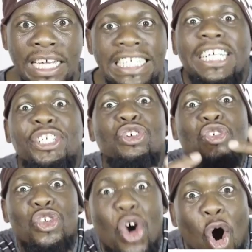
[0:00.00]
Did
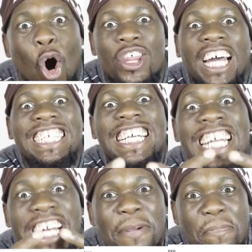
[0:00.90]
you know that in
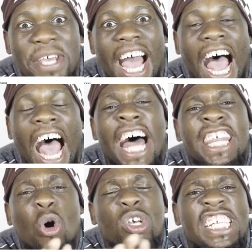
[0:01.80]
Libya,
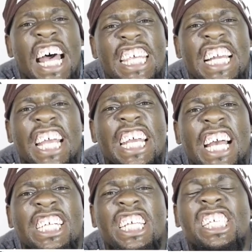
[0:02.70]
there was nothing like
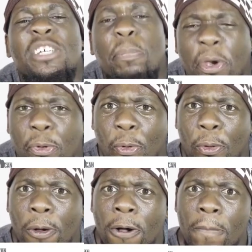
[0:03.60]
electricity bill?
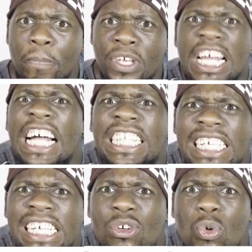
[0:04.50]

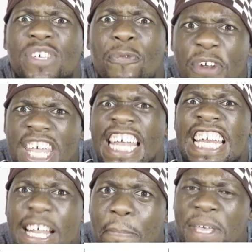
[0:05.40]
Electricity was free
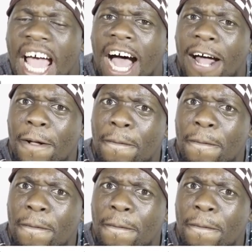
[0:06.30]
in Libya.